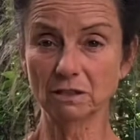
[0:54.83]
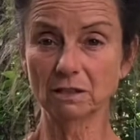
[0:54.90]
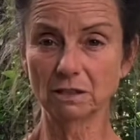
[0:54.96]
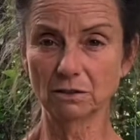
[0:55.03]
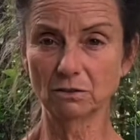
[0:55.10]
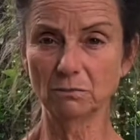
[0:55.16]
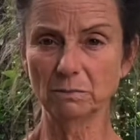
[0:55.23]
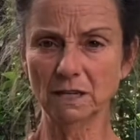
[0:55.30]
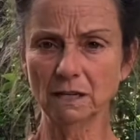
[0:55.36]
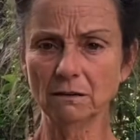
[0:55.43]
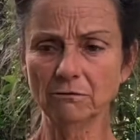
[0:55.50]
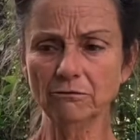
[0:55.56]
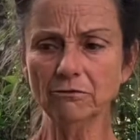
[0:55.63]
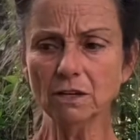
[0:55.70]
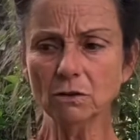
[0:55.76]
a little bit and
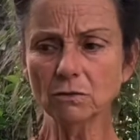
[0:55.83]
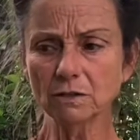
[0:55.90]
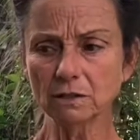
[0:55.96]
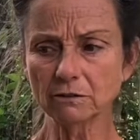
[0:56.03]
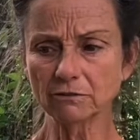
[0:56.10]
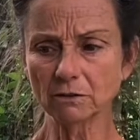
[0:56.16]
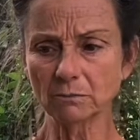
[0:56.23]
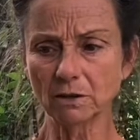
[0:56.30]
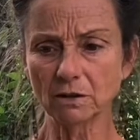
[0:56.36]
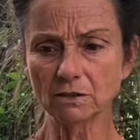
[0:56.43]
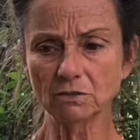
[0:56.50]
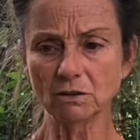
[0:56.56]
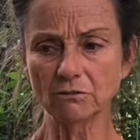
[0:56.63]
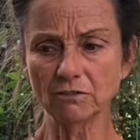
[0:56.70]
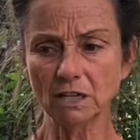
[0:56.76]
feel the different parts of
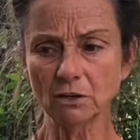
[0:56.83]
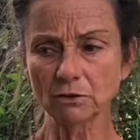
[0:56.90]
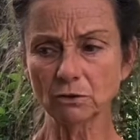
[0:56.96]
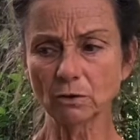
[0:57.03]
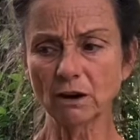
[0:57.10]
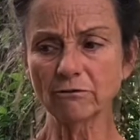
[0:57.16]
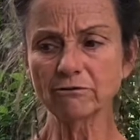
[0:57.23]
your feet on the ground.